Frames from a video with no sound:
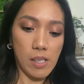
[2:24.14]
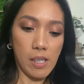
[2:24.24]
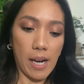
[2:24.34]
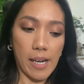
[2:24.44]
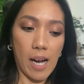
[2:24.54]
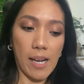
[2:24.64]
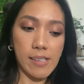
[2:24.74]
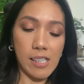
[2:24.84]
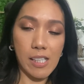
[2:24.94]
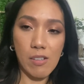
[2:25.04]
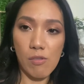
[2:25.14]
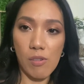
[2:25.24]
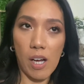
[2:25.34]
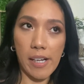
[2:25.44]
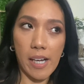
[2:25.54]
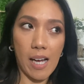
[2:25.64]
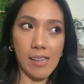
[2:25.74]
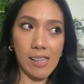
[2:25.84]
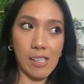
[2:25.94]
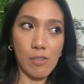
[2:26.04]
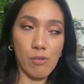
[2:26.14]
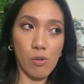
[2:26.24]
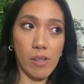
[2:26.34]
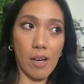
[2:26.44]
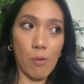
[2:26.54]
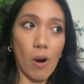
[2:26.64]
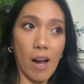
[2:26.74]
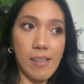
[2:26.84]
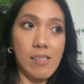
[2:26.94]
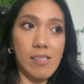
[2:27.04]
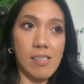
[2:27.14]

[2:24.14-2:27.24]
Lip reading: I can't live without rice.